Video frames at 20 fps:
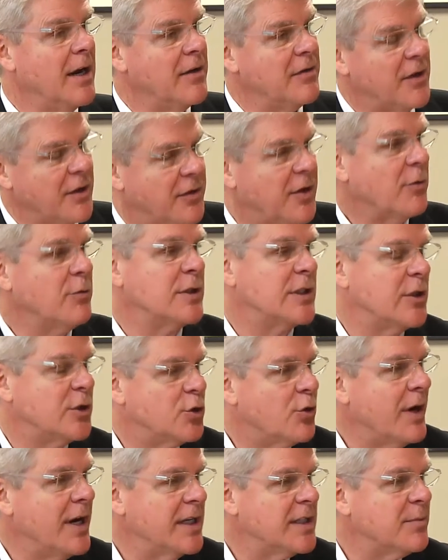that there was a
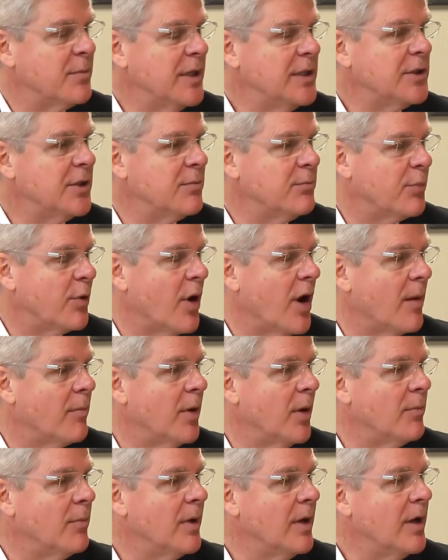transmission
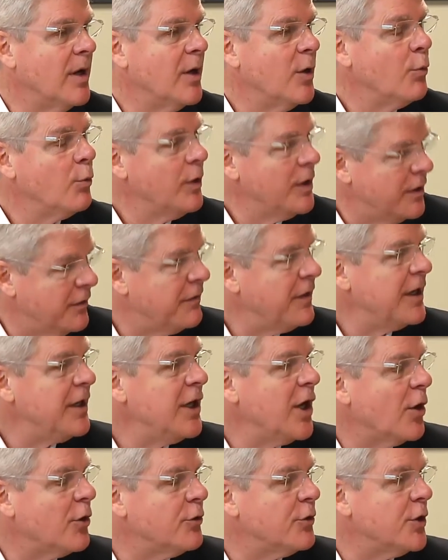problem with the
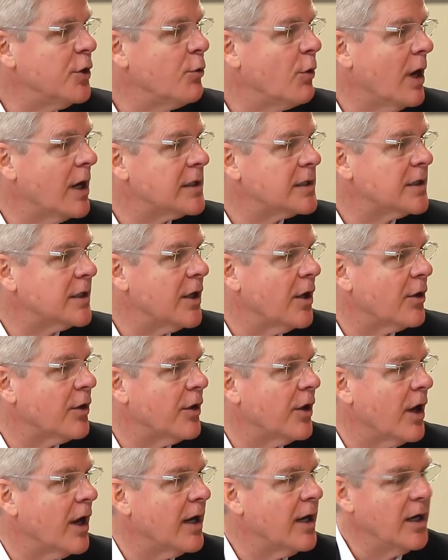video you watched the other
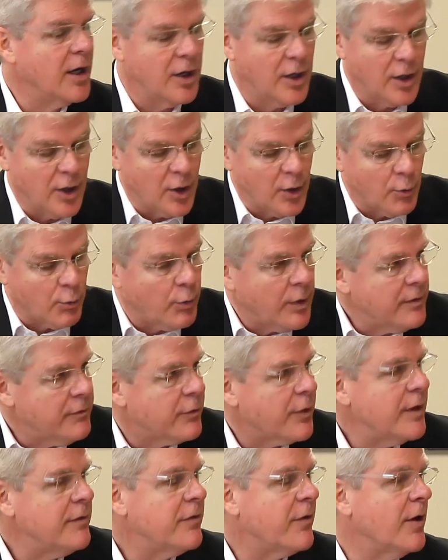night.
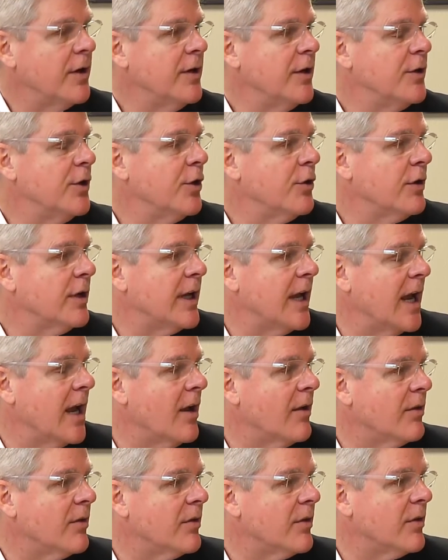We've refunded your
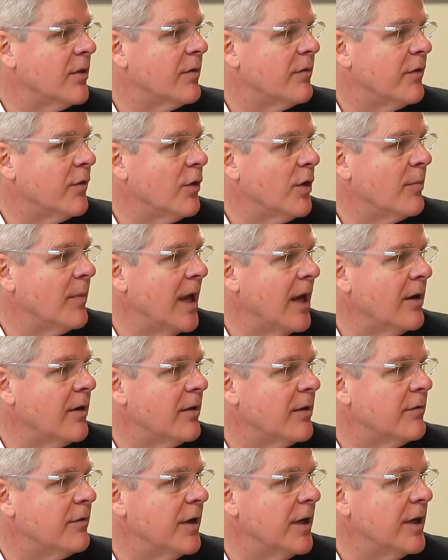account the full amount
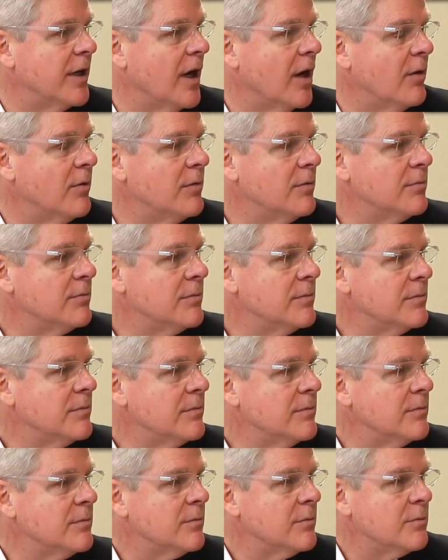of the video.
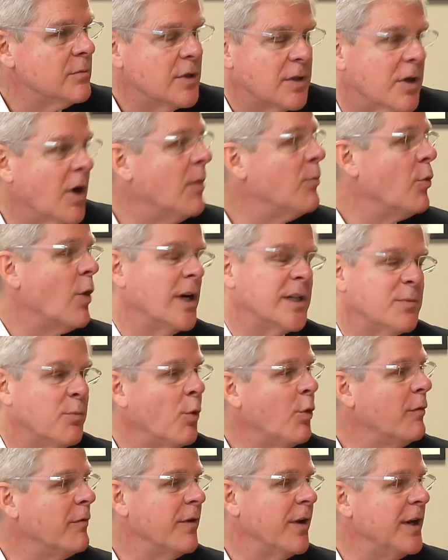Come watch
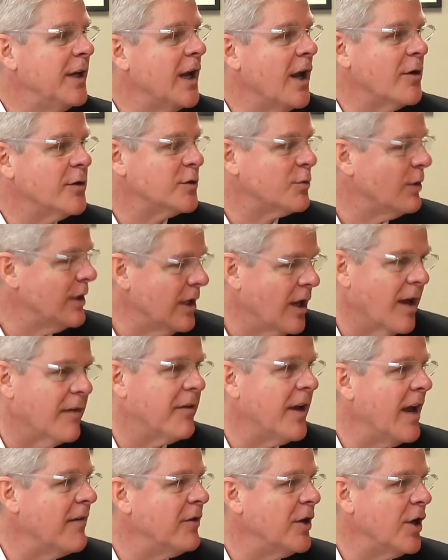more videos. We love
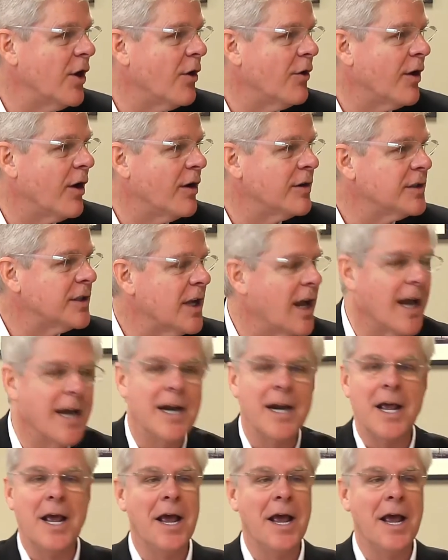having you on our site.